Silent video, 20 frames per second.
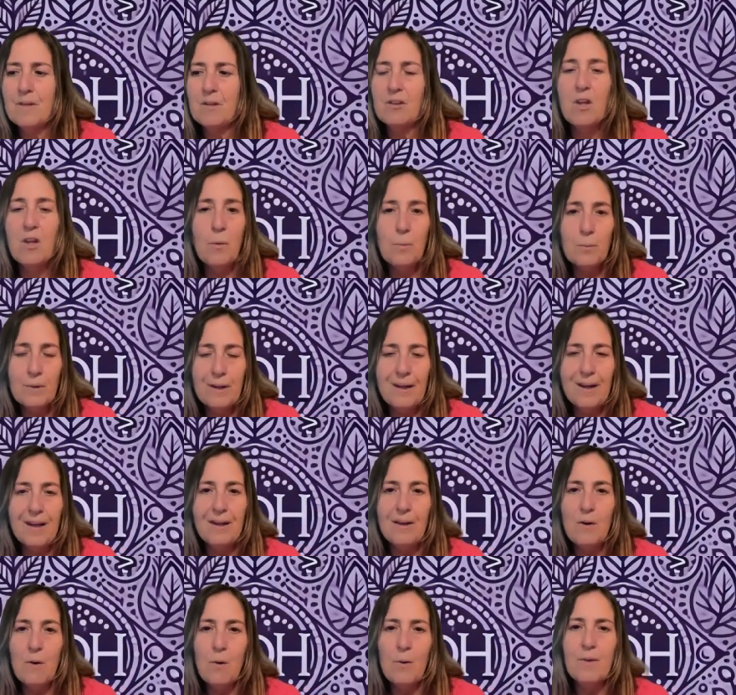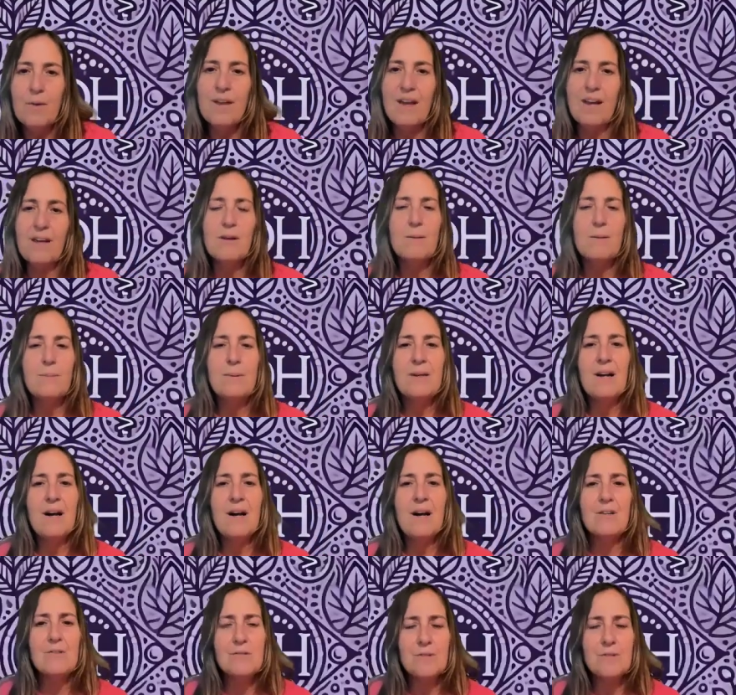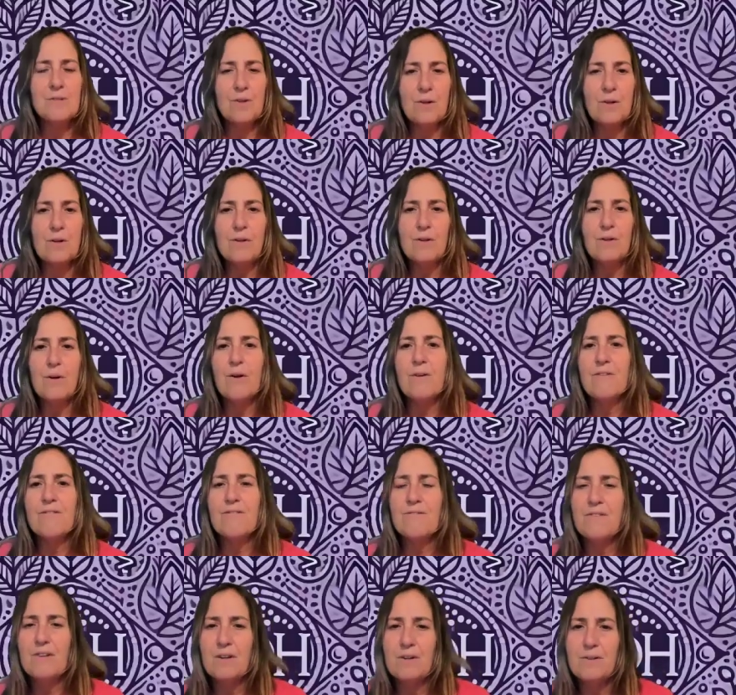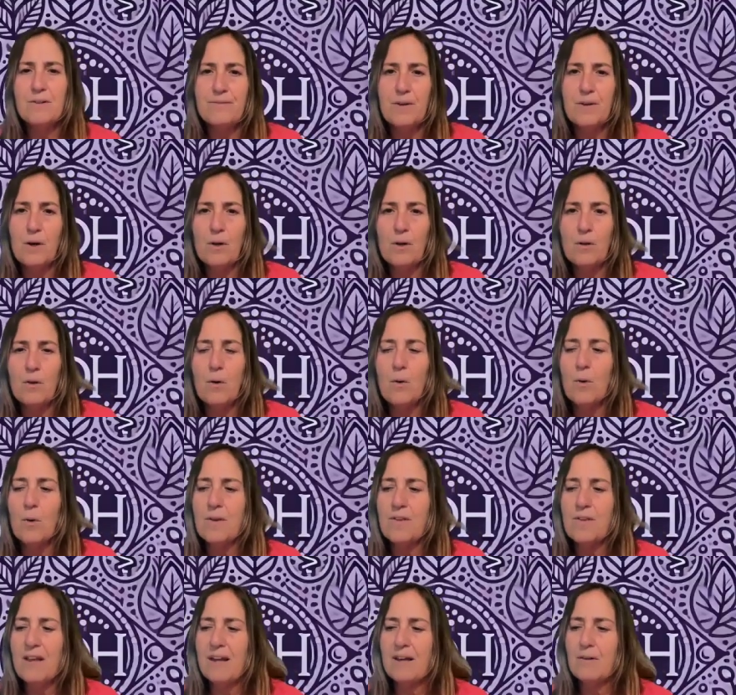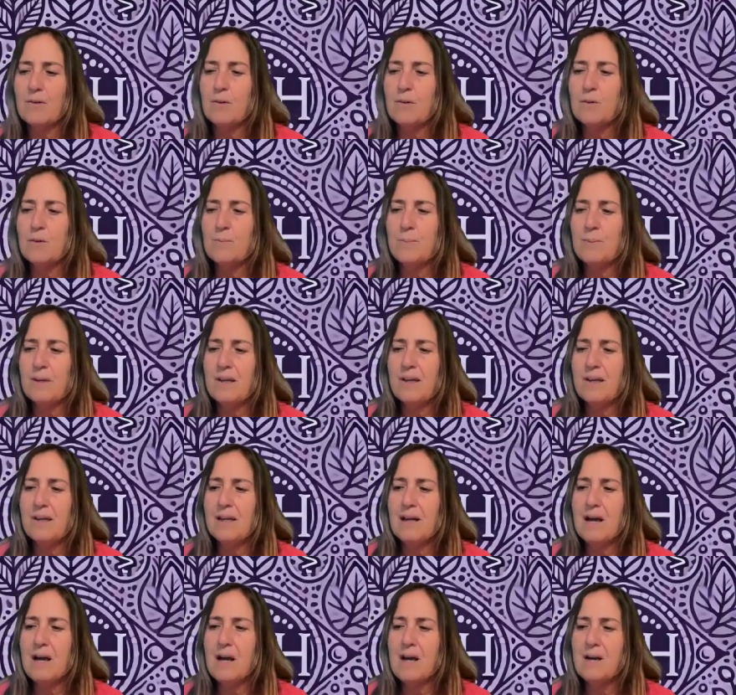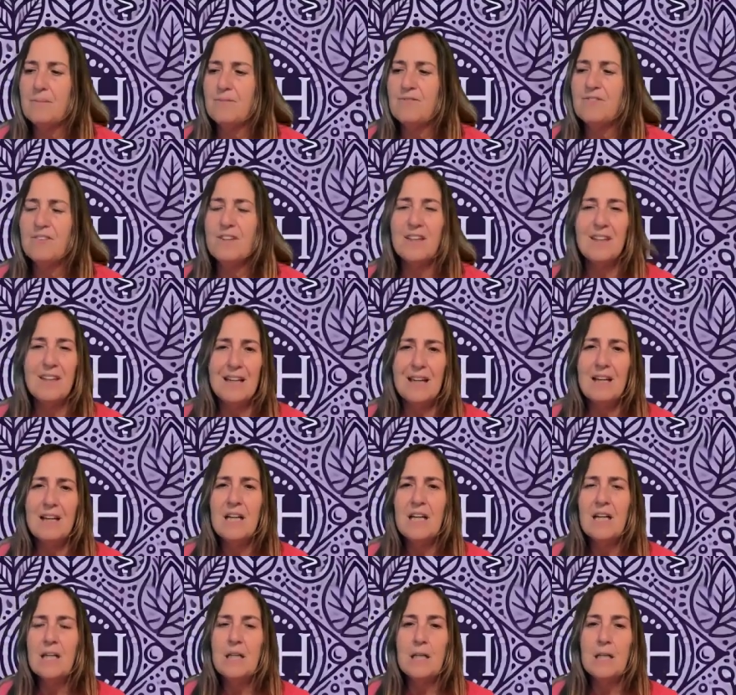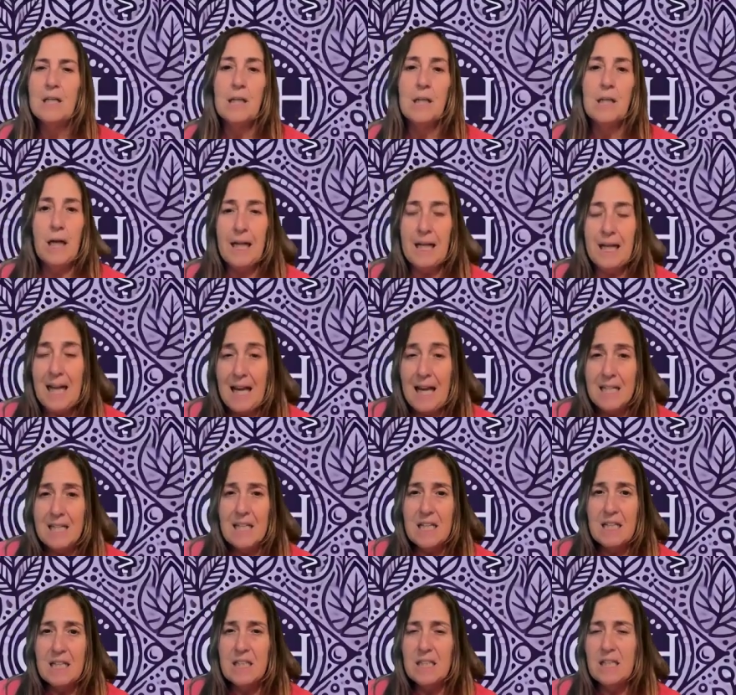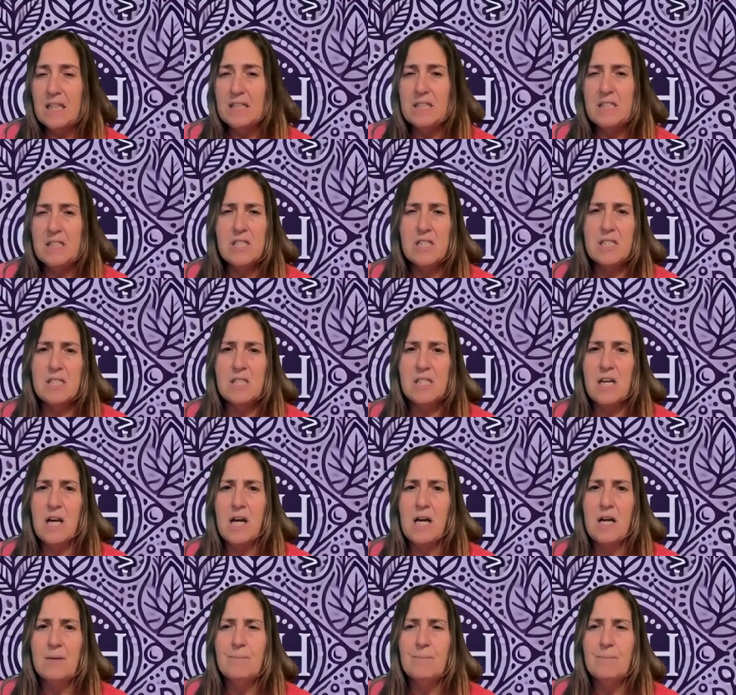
lonely, or they could be uncertain or fearful, or they could be feeling lightheaded and just